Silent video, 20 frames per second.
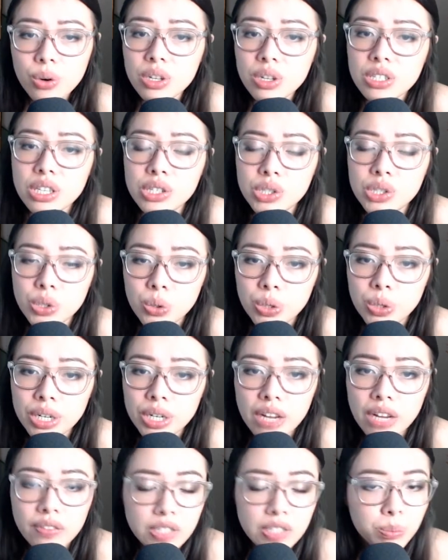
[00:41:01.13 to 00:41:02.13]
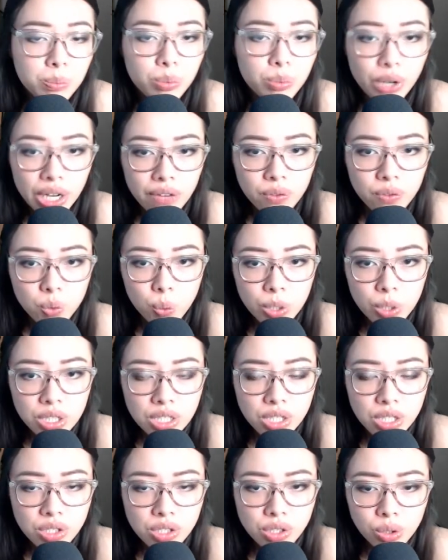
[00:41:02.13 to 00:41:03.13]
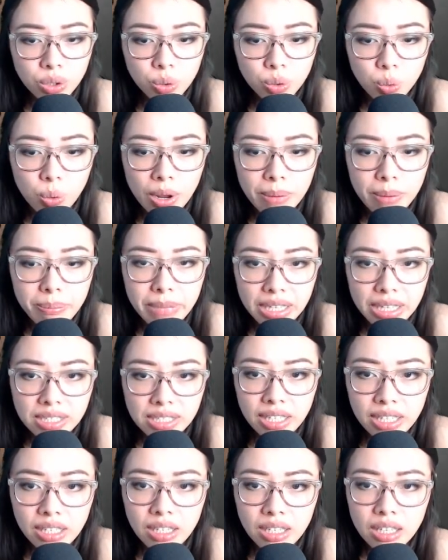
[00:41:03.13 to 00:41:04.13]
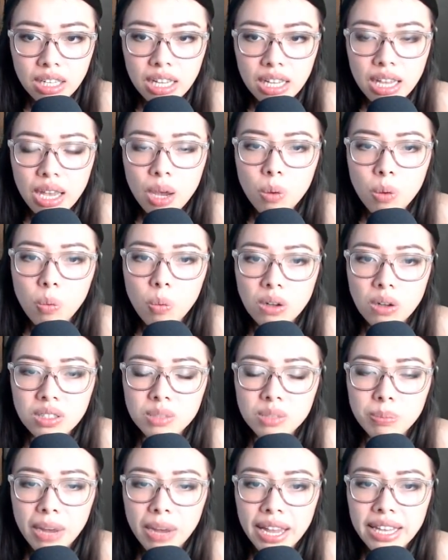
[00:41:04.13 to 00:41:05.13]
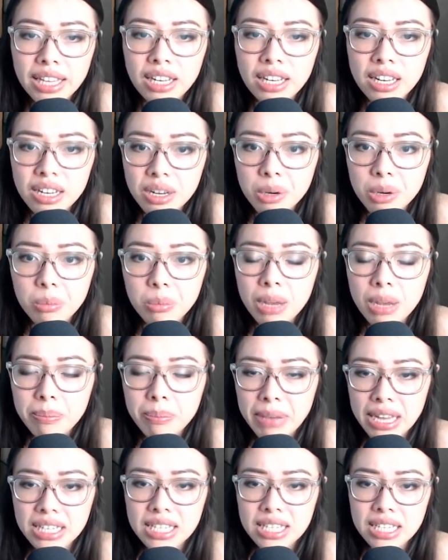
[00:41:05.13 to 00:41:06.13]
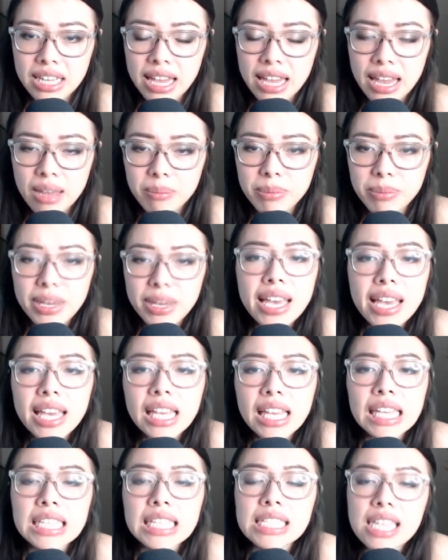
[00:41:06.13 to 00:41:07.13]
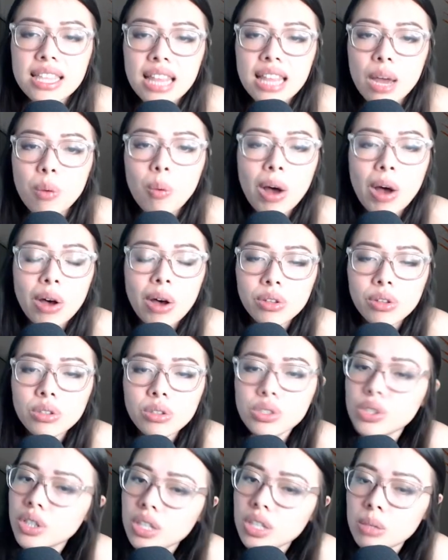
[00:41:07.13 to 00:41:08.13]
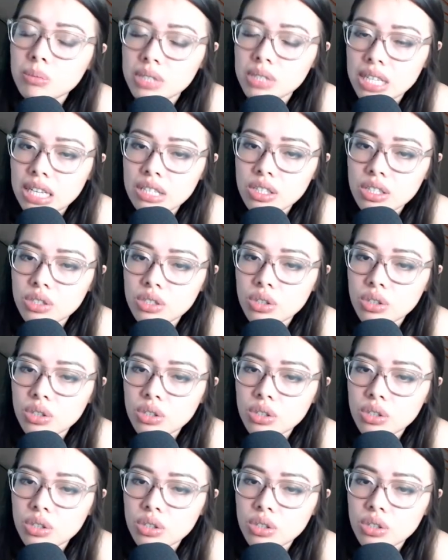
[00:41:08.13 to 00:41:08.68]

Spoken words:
a story of his brave twin sister who went missing while spying in a nearby bandit camp. He said that while those circumstances are